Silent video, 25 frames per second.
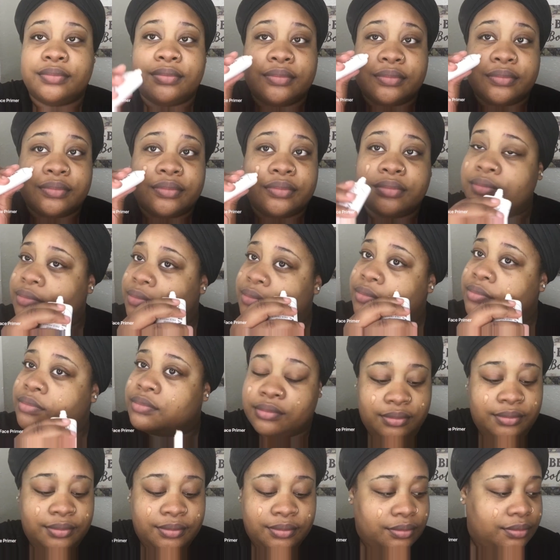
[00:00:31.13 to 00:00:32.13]
Today I'm going to be
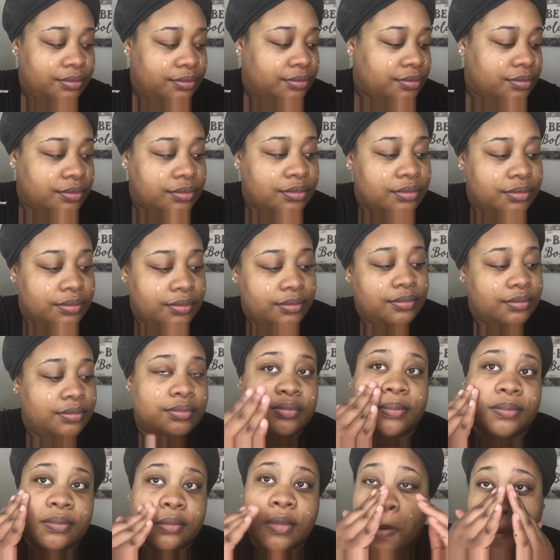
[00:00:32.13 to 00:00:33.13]
showing you guys how to do
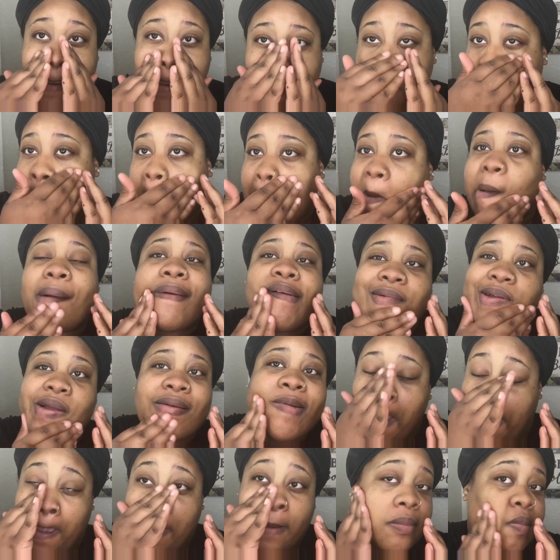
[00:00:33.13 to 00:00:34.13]
extreme contour and
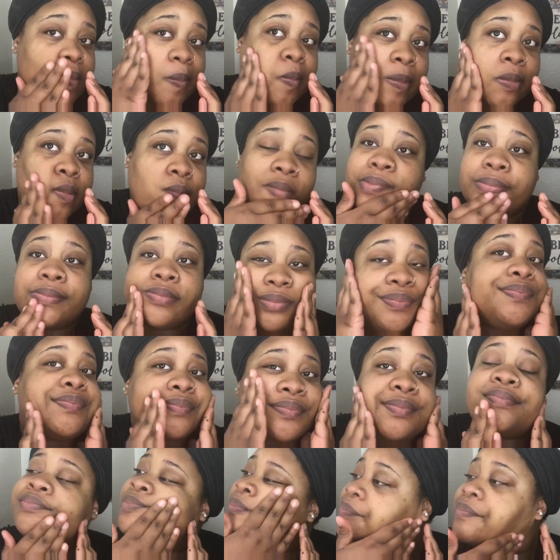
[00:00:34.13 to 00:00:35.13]
highlight, and I'm going to be
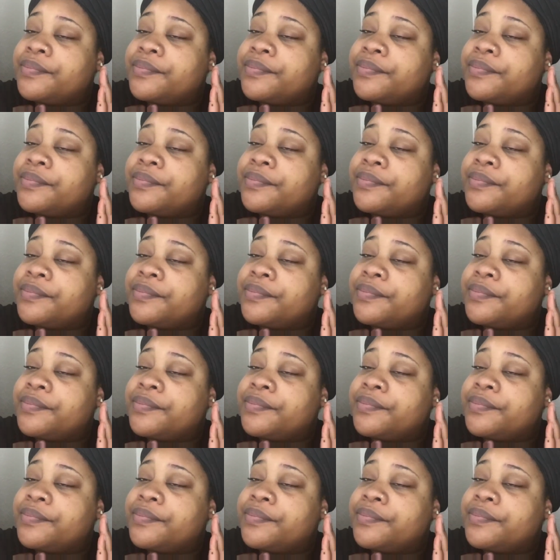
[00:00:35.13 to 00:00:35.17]
using